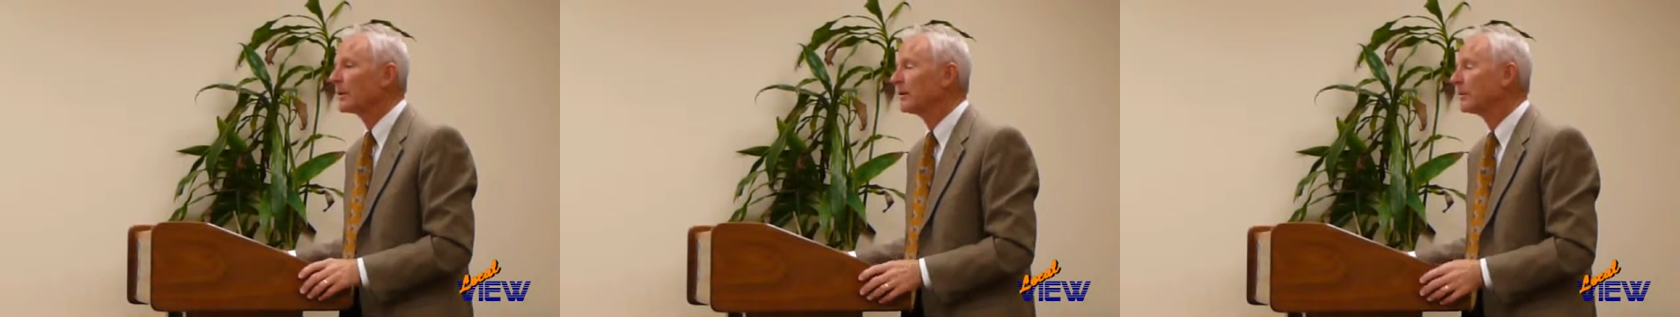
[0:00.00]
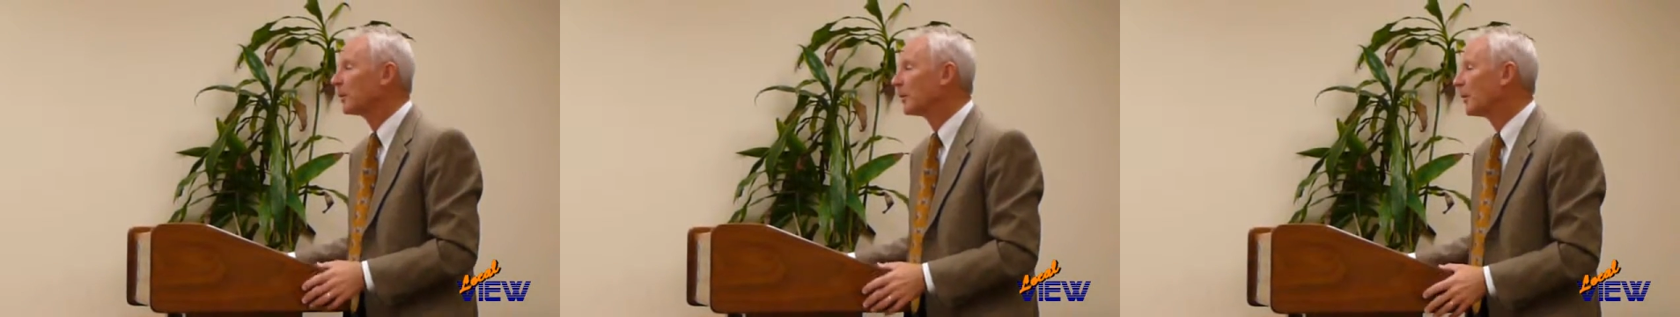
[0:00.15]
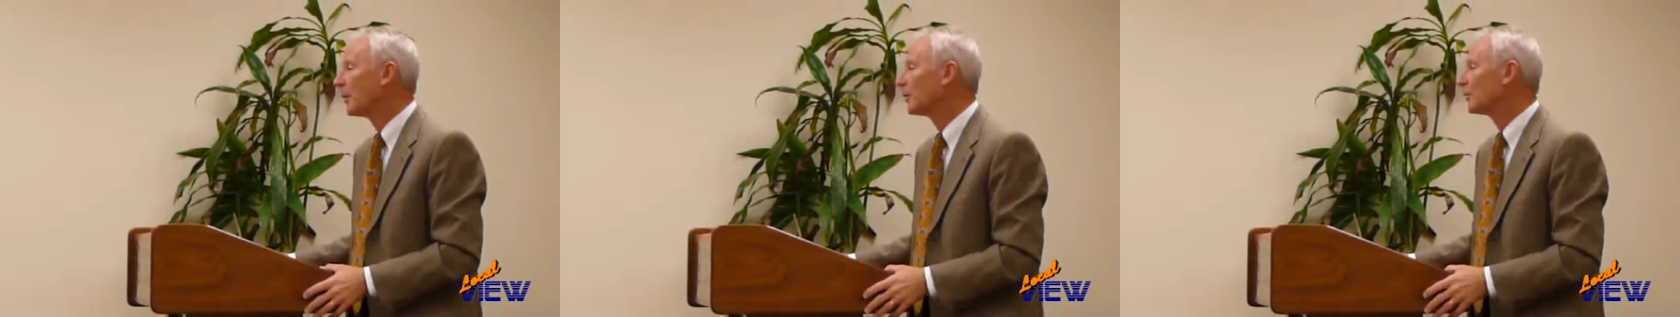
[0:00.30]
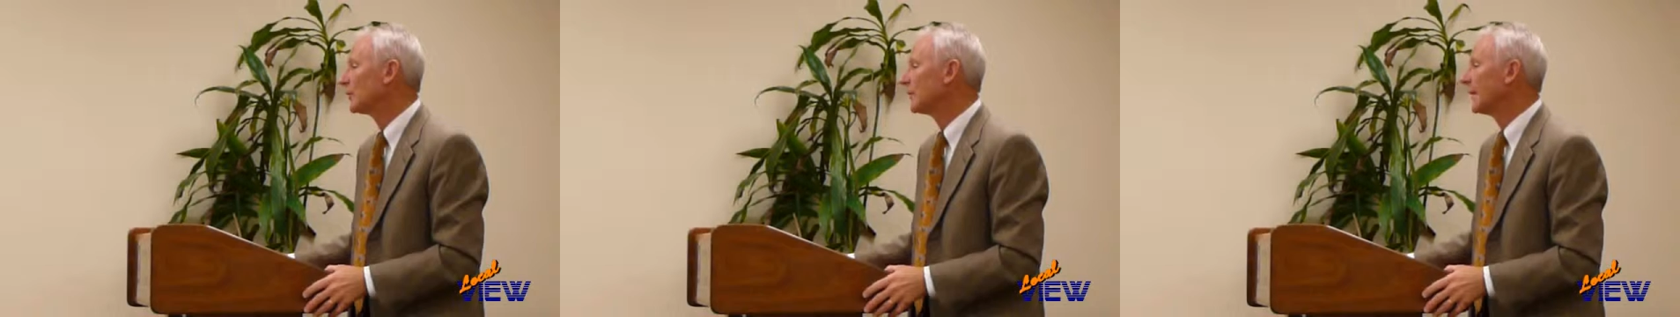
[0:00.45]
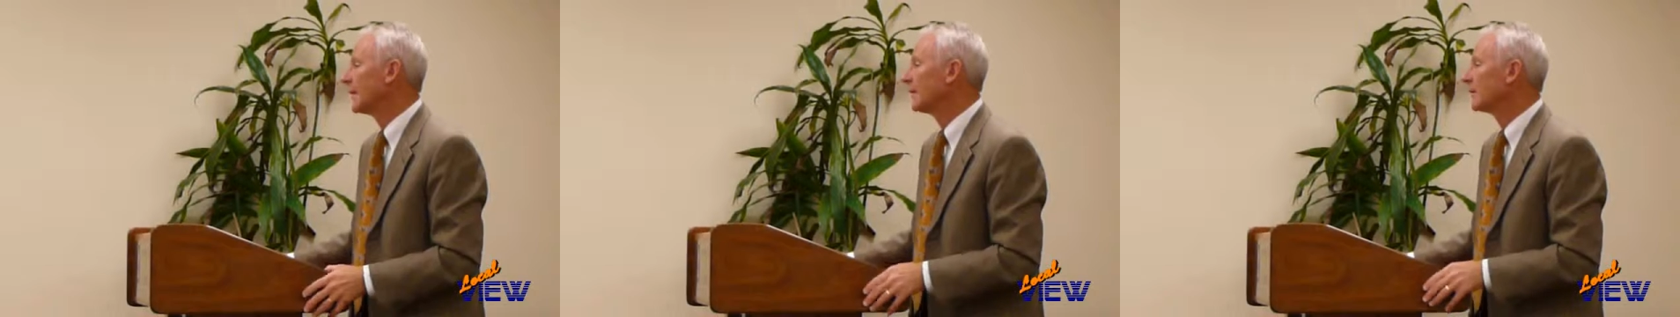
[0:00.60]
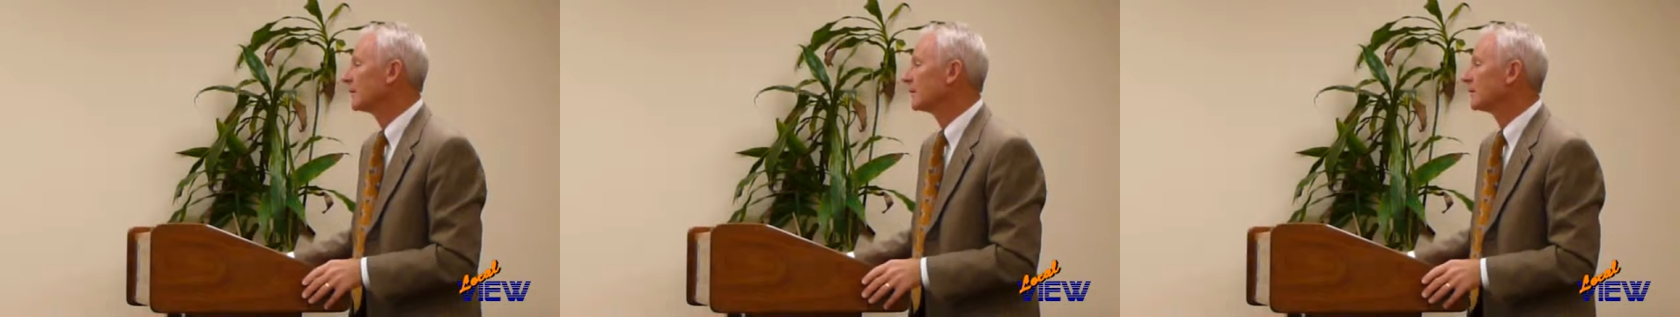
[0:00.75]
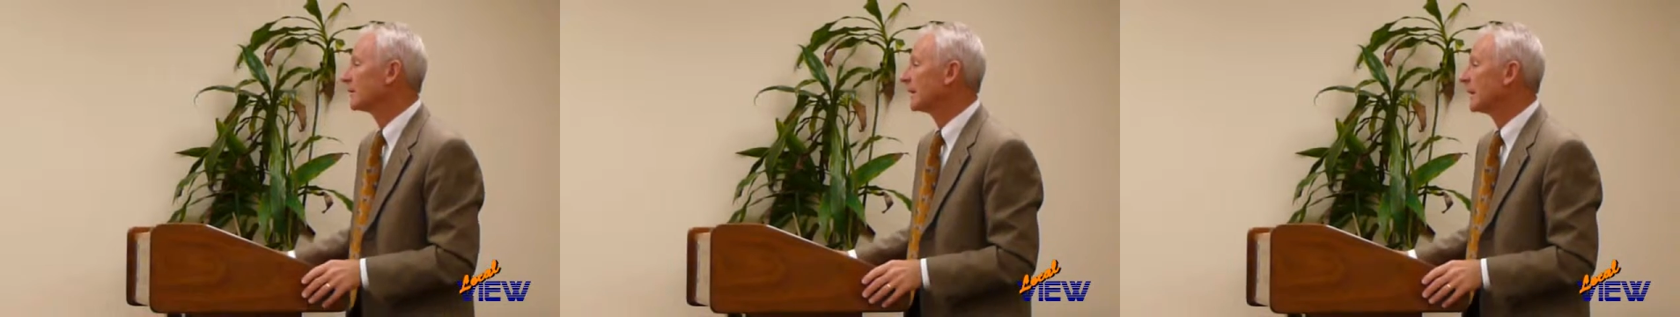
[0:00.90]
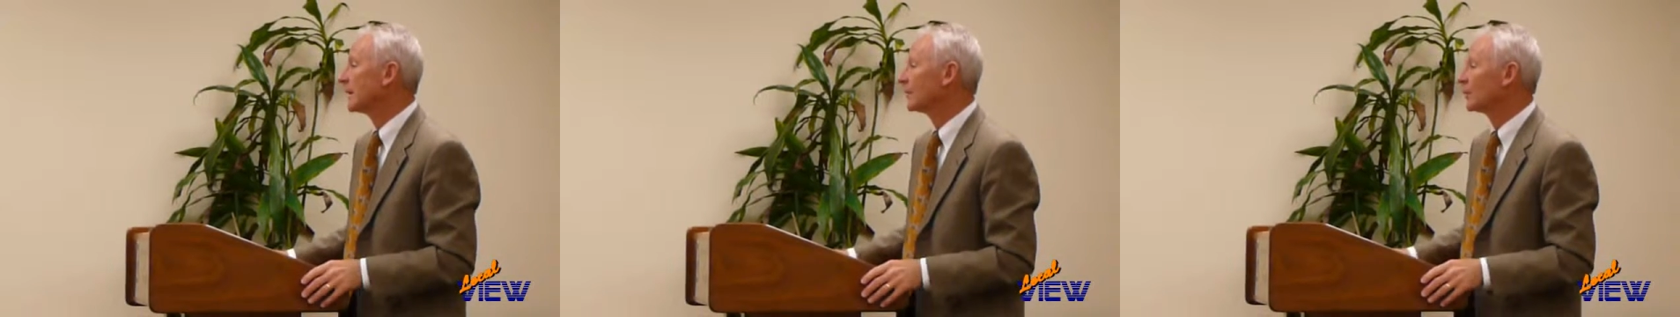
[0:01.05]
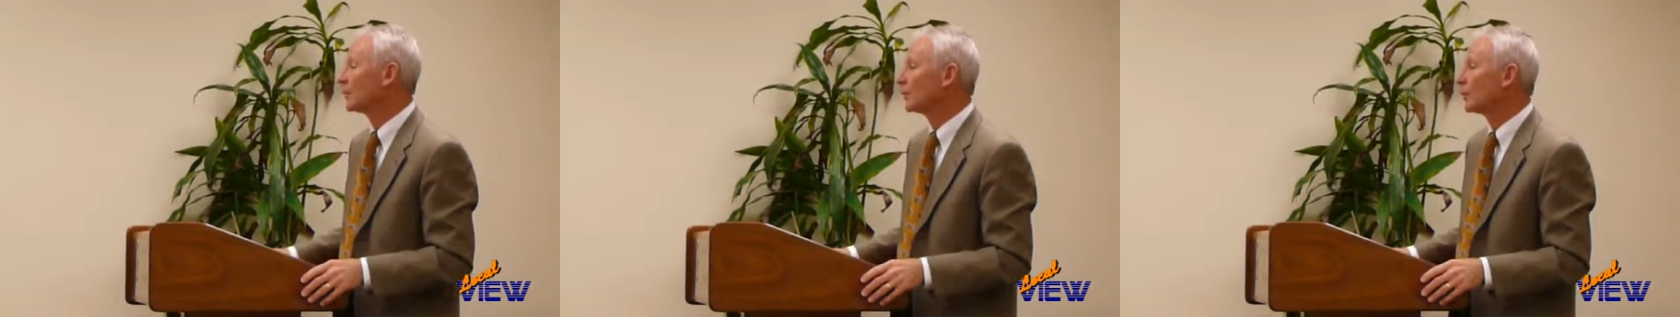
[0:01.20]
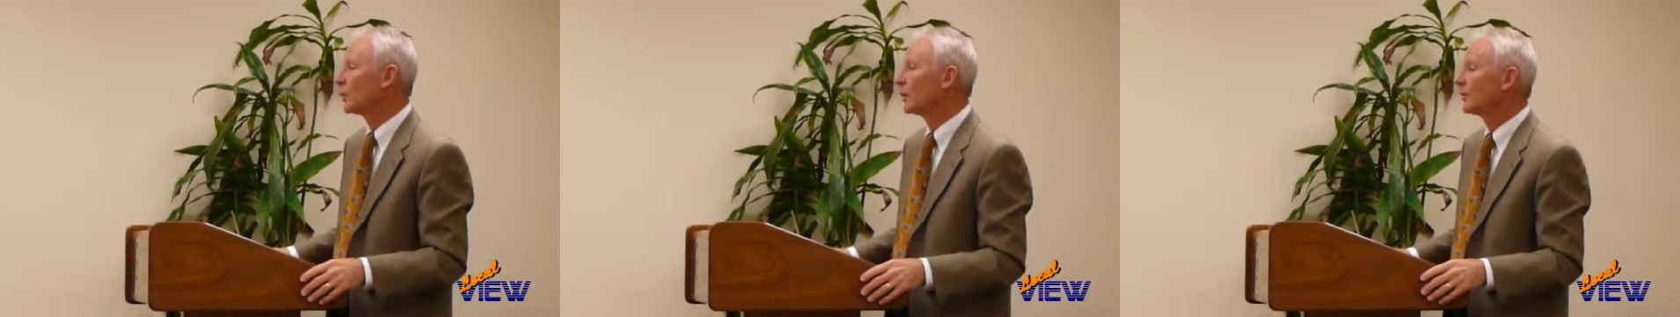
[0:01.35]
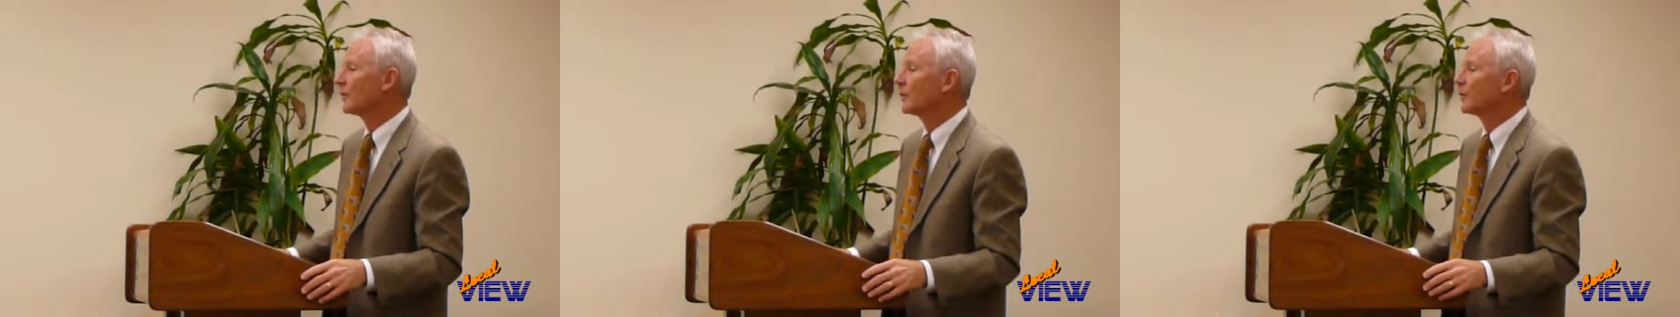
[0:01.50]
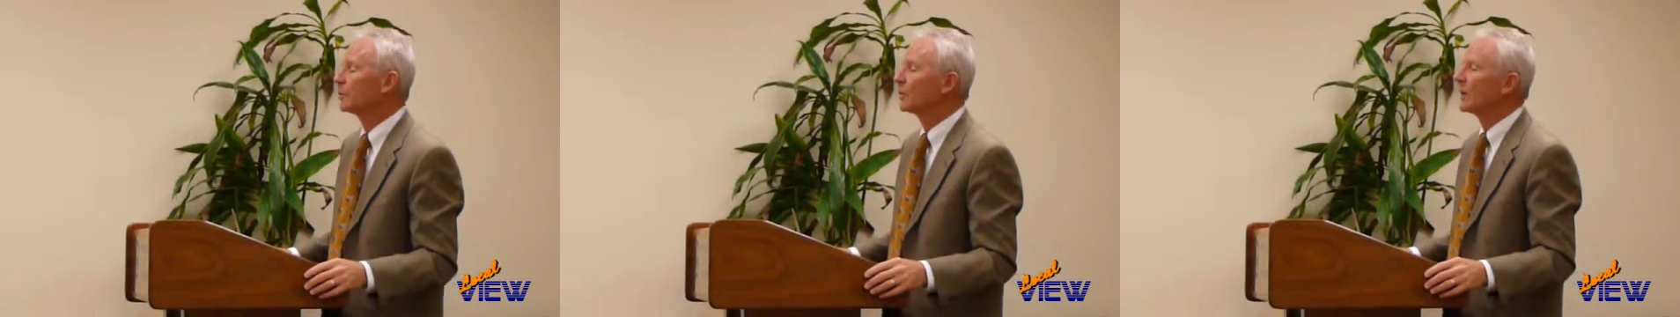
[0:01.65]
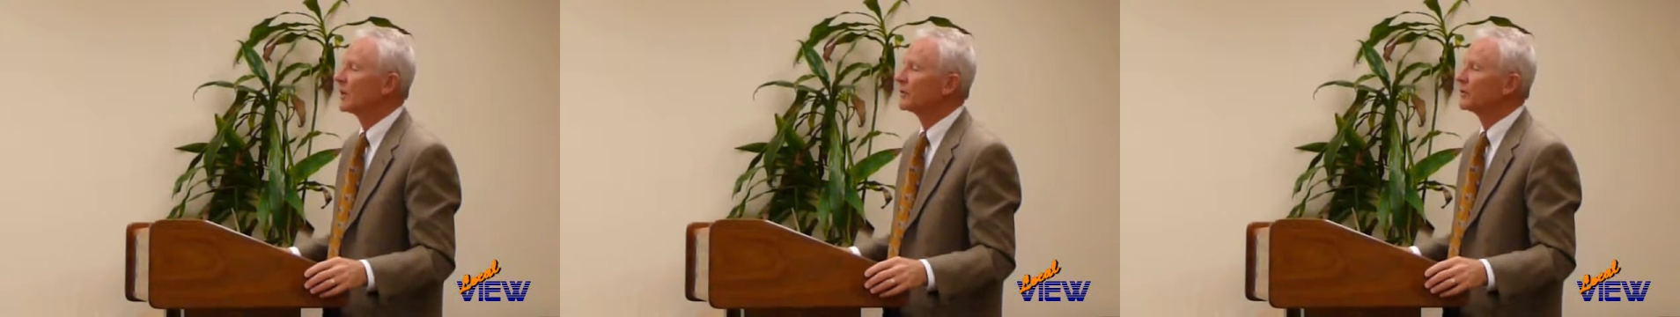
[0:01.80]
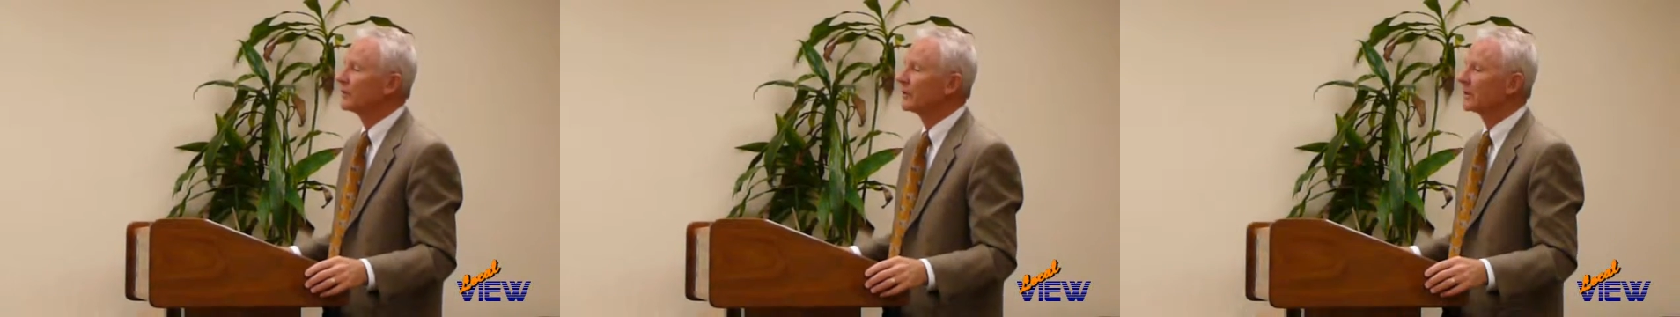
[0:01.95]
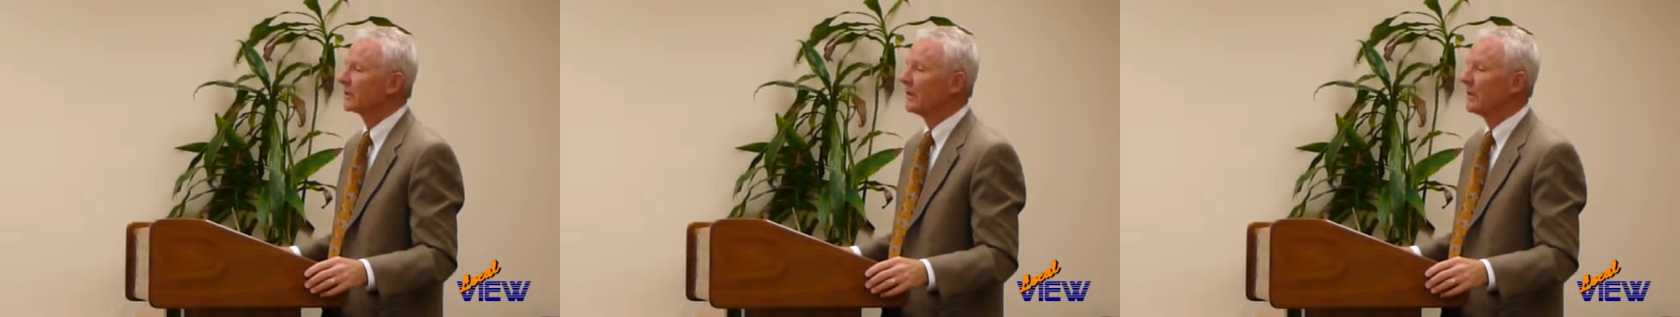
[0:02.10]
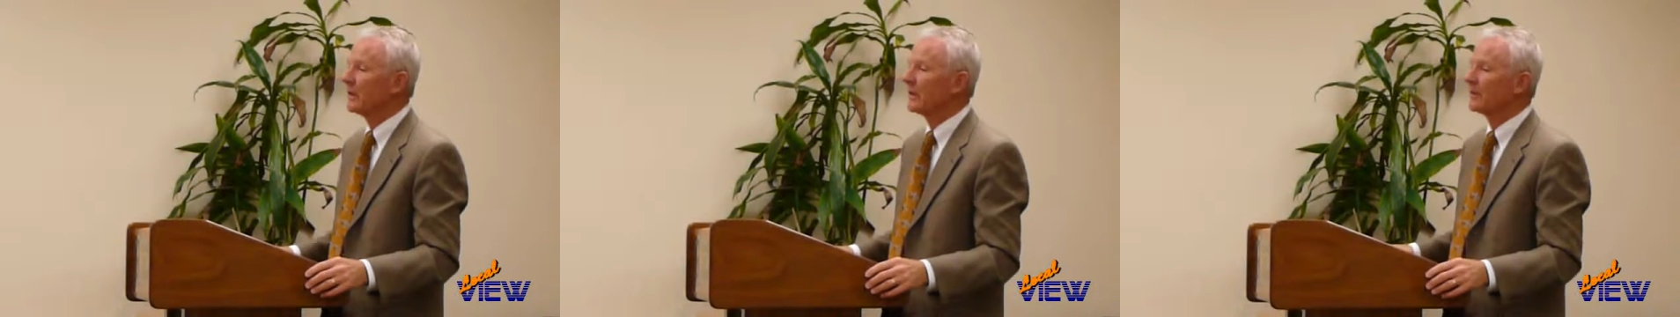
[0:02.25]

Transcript: and he proposed an 800,000 square foot project